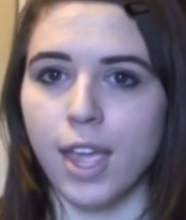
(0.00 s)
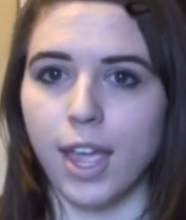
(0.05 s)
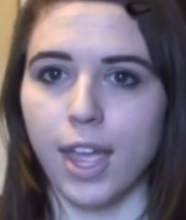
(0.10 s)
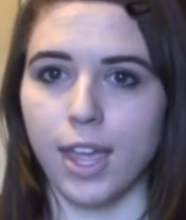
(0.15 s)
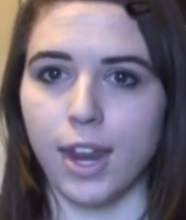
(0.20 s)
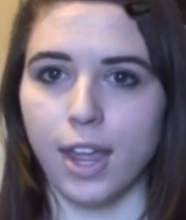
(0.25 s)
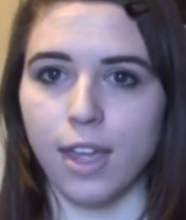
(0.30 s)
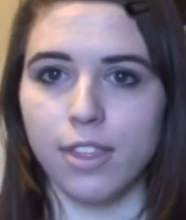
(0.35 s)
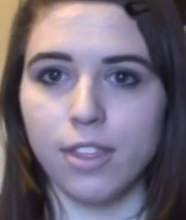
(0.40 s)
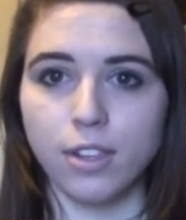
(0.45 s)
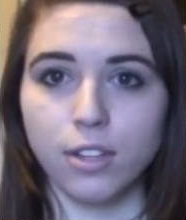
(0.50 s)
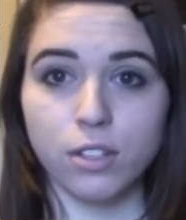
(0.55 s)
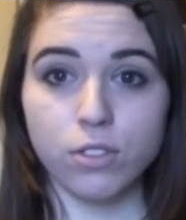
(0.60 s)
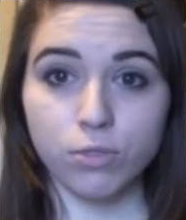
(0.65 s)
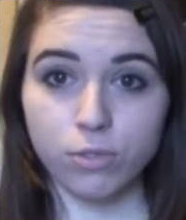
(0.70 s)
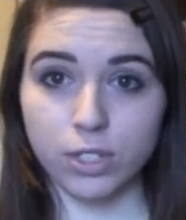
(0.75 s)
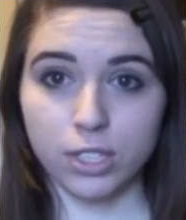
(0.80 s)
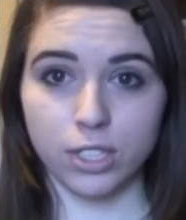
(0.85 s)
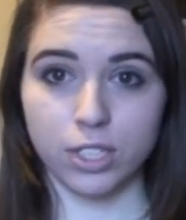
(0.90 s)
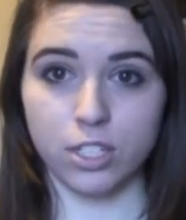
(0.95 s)
And I think that's
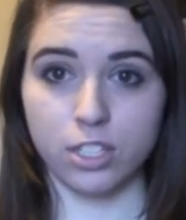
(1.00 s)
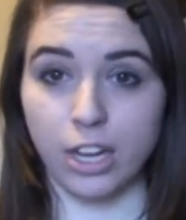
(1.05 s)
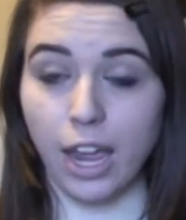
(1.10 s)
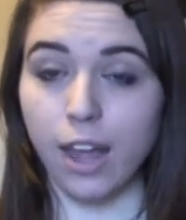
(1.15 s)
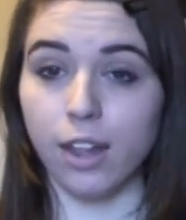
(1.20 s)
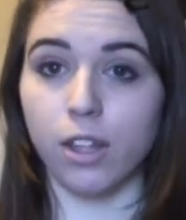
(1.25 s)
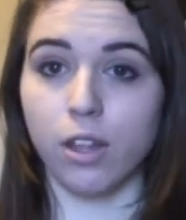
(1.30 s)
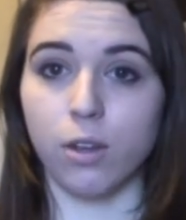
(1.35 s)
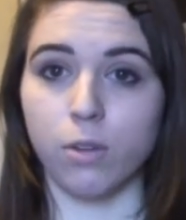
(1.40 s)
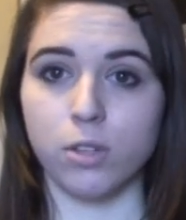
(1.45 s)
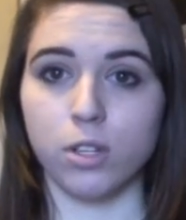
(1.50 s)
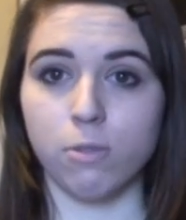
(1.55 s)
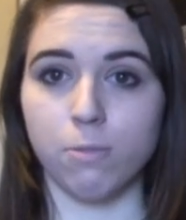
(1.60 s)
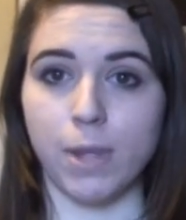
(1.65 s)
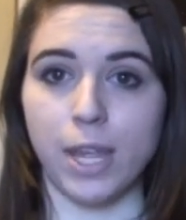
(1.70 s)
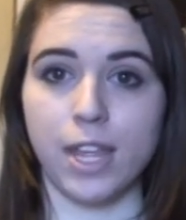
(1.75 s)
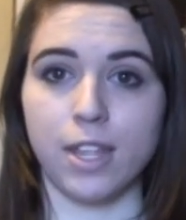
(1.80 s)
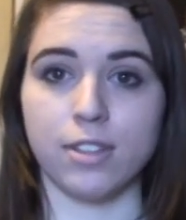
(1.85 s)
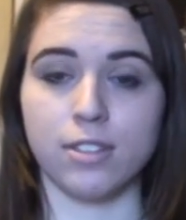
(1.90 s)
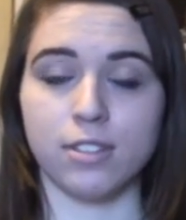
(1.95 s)
really shallow to
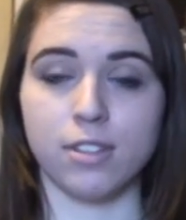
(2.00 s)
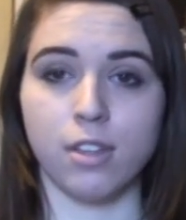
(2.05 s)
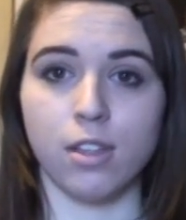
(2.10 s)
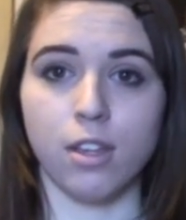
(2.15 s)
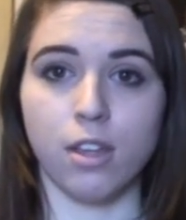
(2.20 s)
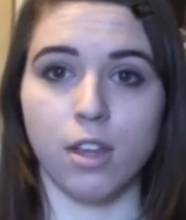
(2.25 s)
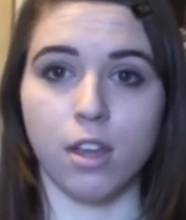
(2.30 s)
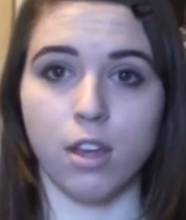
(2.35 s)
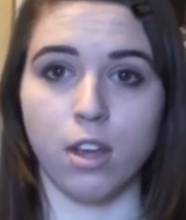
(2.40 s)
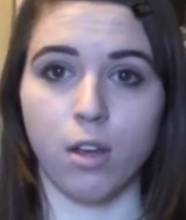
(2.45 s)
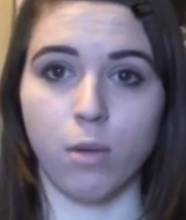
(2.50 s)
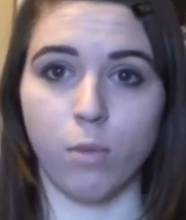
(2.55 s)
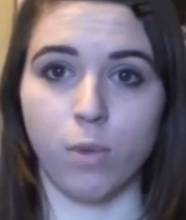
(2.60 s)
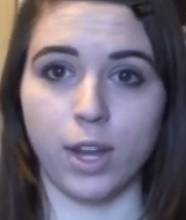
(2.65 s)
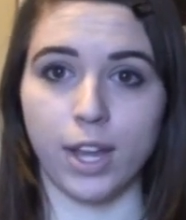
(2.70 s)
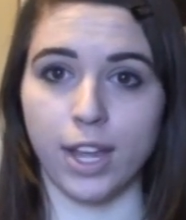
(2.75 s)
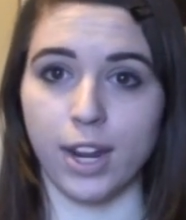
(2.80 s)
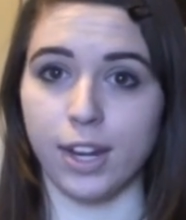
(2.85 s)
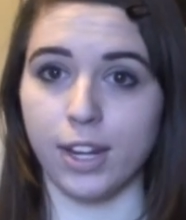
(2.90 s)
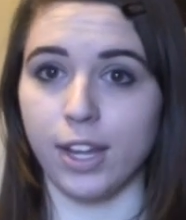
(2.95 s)
base what
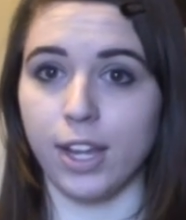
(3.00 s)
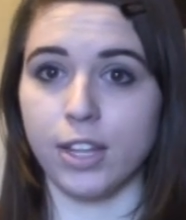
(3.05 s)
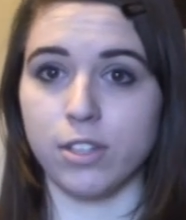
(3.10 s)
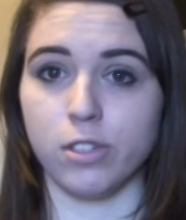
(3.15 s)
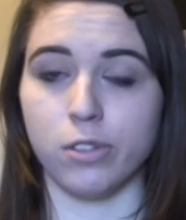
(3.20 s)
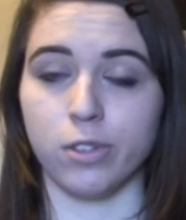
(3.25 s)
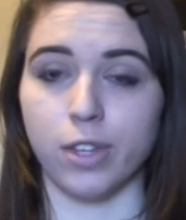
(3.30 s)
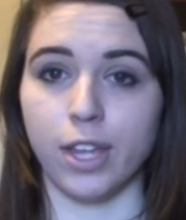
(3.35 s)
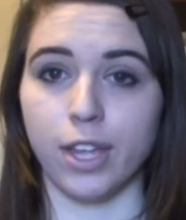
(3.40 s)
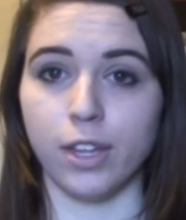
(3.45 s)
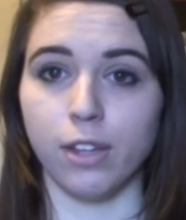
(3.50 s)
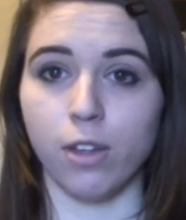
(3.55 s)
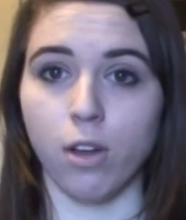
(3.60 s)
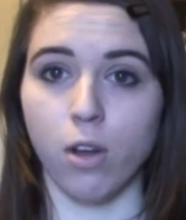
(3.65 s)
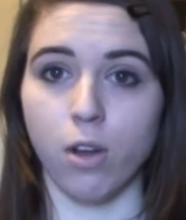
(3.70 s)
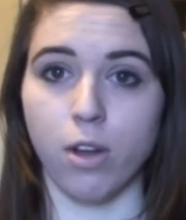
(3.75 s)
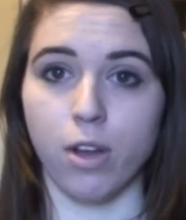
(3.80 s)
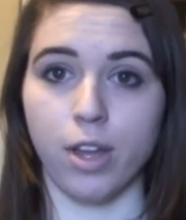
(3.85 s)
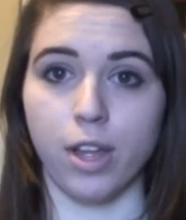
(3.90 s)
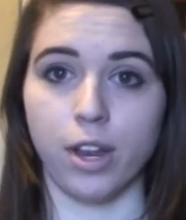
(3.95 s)
kind of guys you like
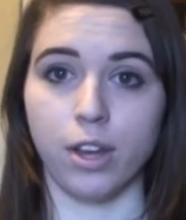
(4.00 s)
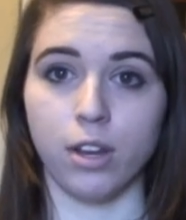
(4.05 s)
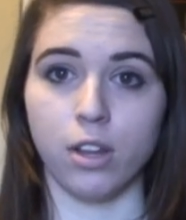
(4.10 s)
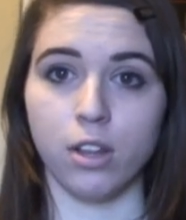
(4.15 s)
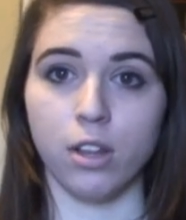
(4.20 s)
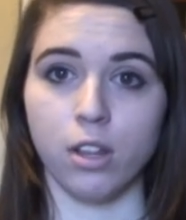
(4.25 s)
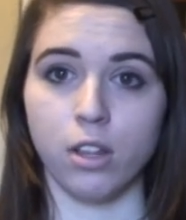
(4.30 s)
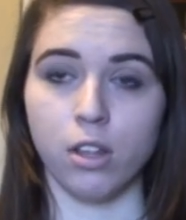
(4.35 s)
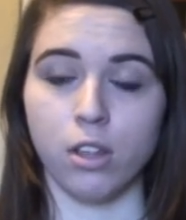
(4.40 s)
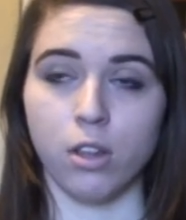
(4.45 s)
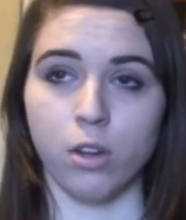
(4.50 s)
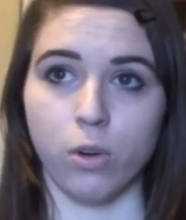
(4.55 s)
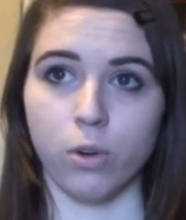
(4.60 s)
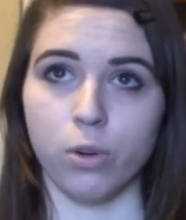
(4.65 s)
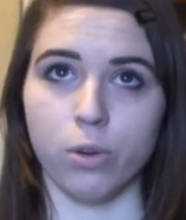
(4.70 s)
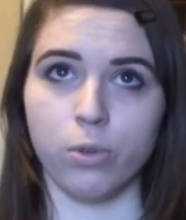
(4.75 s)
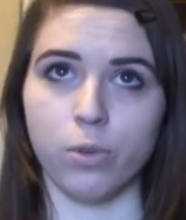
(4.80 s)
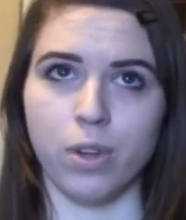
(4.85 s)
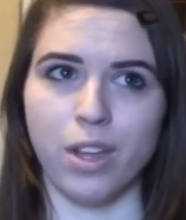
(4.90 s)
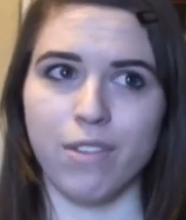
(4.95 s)
on, or
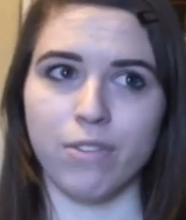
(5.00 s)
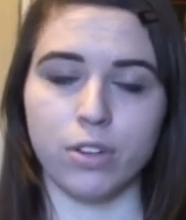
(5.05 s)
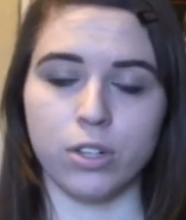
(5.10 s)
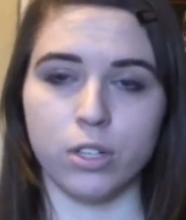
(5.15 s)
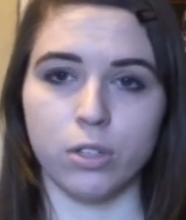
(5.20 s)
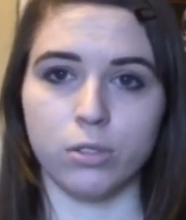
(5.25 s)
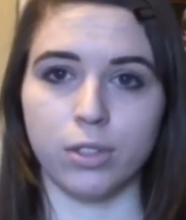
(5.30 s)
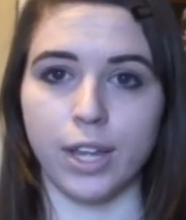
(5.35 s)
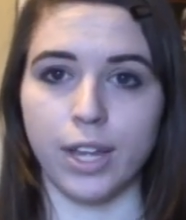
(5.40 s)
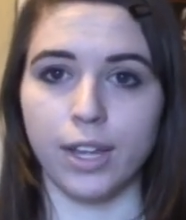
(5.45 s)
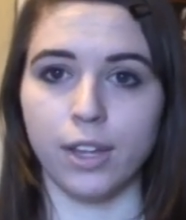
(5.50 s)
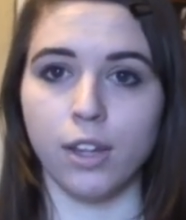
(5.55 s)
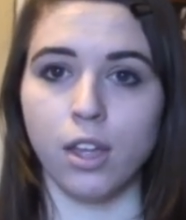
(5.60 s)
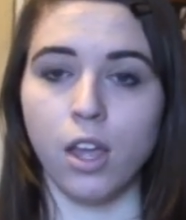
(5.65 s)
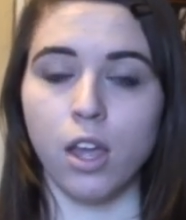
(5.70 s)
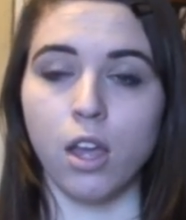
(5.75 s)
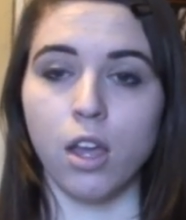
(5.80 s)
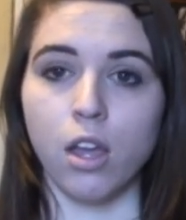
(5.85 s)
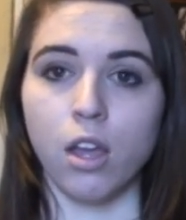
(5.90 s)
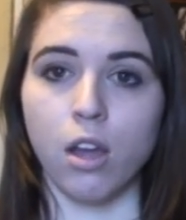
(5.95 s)
whoever you like,
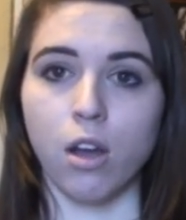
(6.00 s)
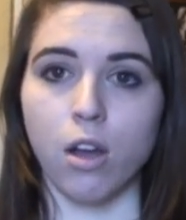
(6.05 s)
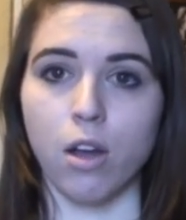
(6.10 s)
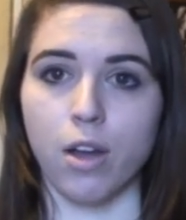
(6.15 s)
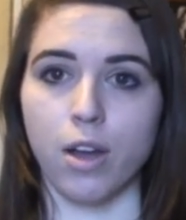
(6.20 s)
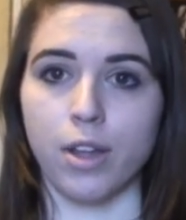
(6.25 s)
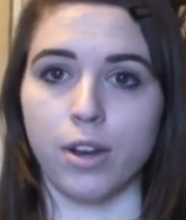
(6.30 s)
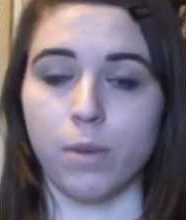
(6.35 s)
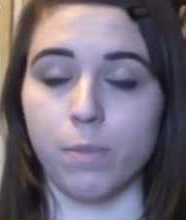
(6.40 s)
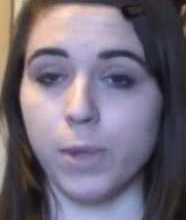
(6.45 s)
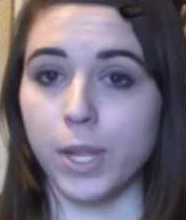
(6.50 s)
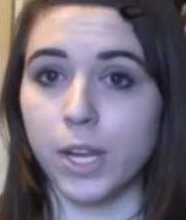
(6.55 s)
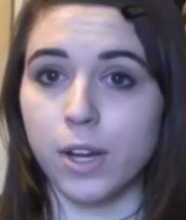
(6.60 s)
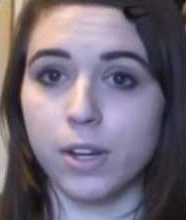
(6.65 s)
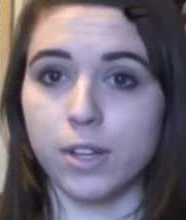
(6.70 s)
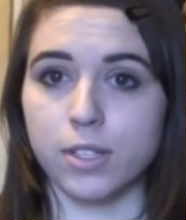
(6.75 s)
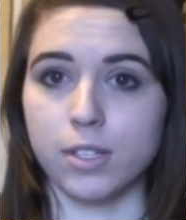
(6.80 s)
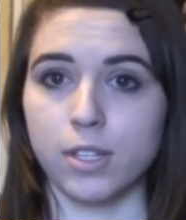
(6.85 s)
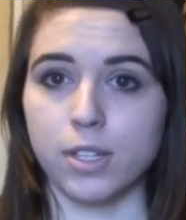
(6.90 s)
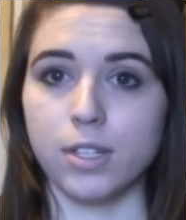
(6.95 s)
on
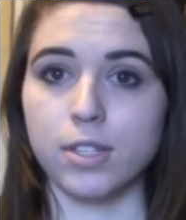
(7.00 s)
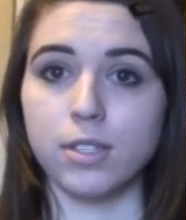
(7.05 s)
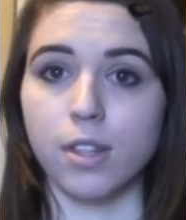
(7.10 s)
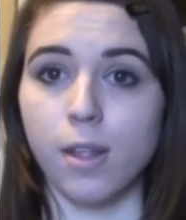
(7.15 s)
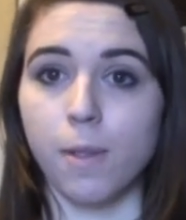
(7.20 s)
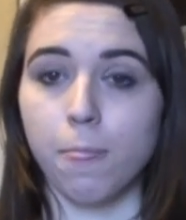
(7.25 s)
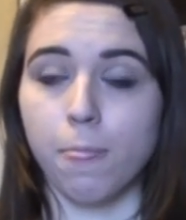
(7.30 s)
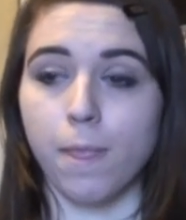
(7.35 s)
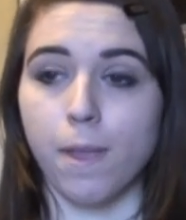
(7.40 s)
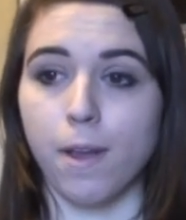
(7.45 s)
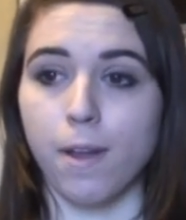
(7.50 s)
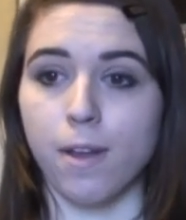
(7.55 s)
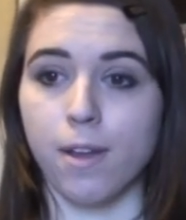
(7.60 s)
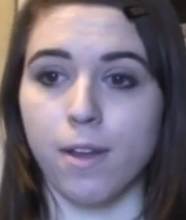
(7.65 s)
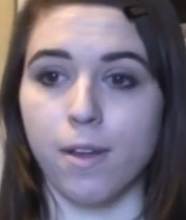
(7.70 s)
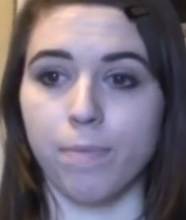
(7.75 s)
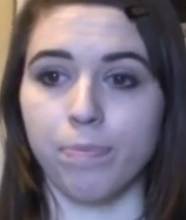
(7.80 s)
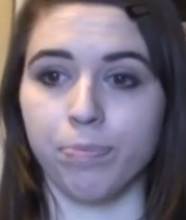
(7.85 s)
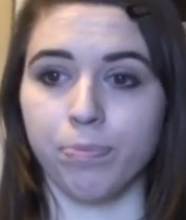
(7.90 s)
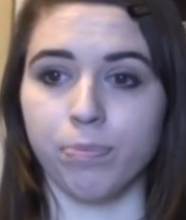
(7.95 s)
appearances.
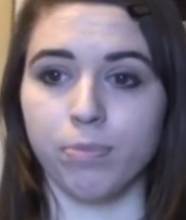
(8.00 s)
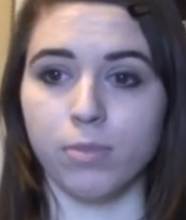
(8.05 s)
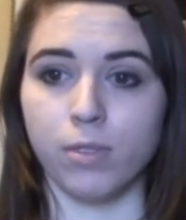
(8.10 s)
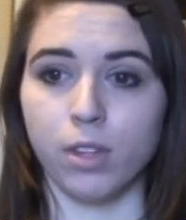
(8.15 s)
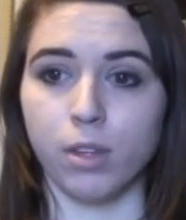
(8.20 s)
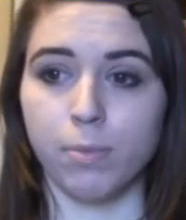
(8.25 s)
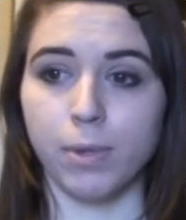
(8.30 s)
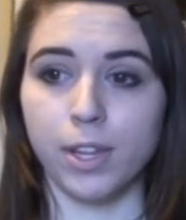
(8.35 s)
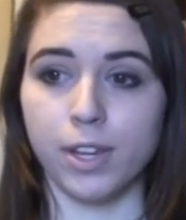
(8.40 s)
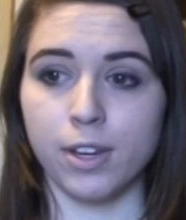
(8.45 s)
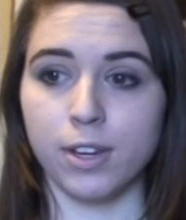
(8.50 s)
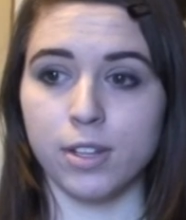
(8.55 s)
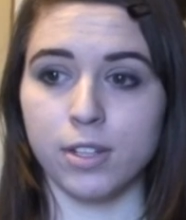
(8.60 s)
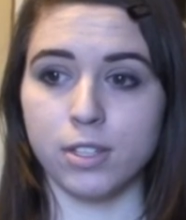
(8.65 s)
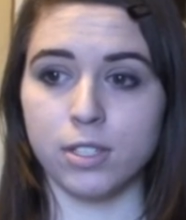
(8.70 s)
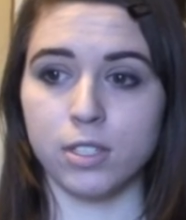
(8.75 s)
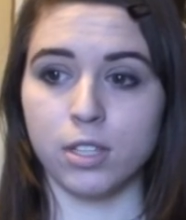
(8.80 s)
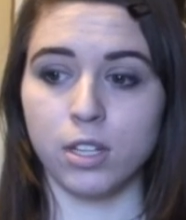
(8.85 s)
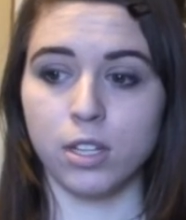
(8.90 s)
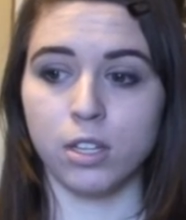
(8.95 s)

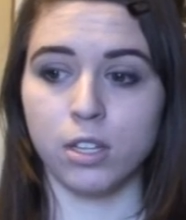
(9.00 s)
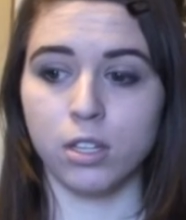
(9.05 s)
Appearance,